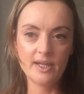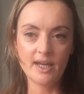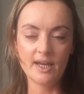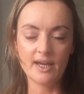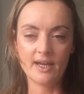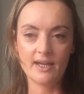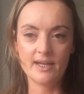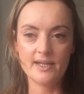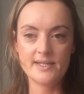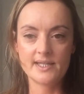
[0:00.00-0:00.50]
to
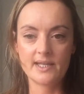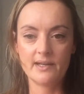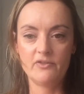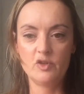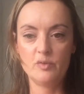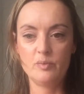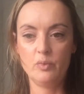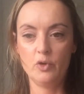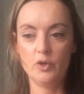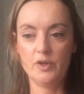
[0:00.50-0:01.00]
ask
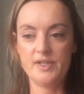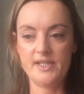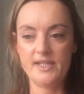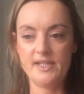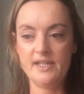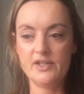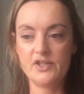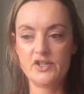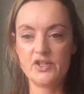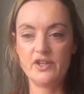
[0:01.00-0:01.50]

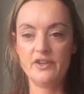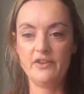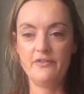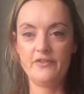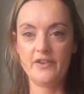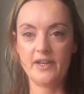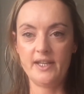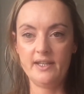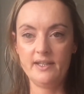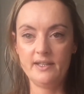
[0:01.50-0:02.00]
everybody to
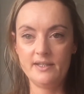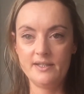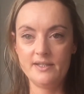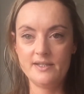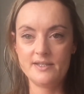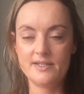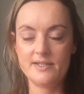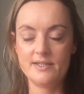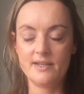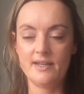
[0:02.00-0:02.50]

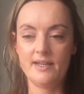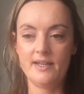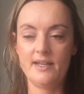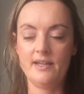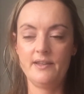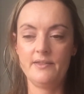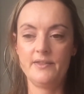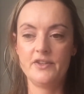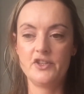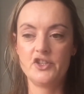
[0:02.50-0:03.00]
find
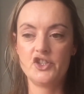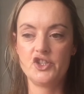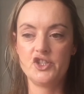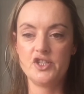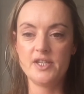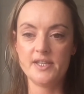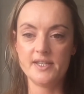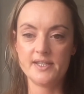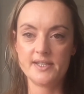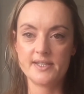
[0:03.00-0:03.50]
the
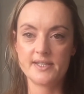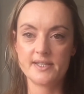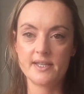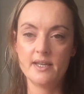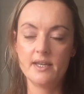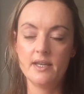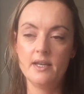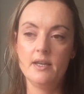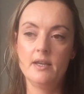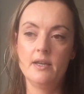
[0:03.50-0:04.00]
sheet
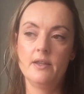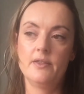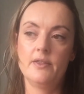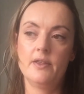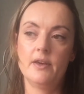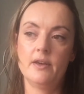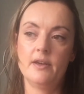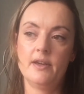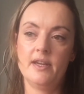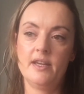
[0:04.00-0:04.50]

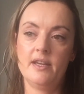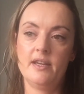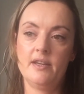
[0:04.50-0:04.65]
that